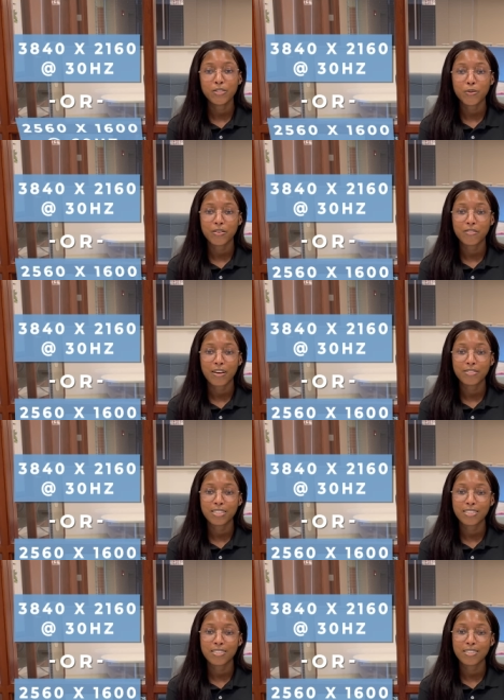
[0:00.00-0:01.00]

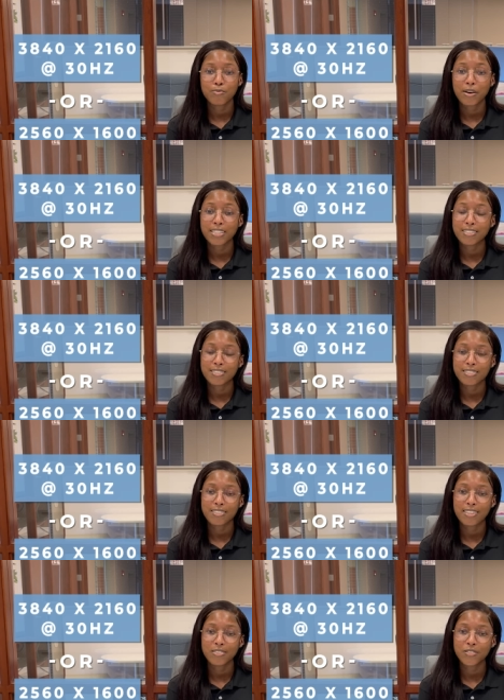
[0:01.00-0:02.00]
2560 by
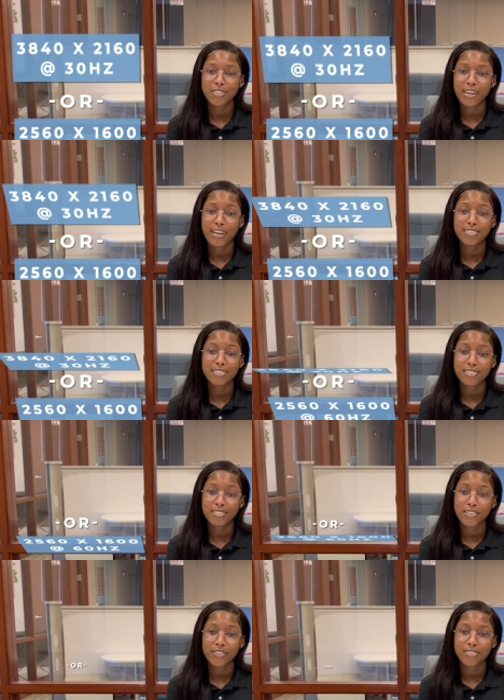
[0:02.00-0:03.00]
1600 at
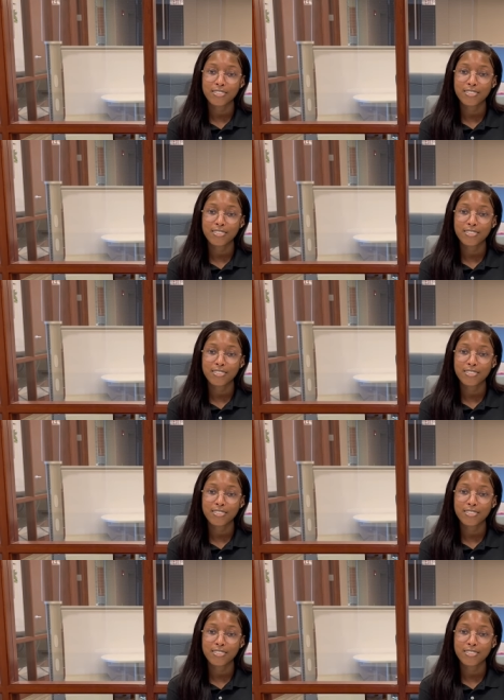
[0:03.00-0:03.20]
60Hz.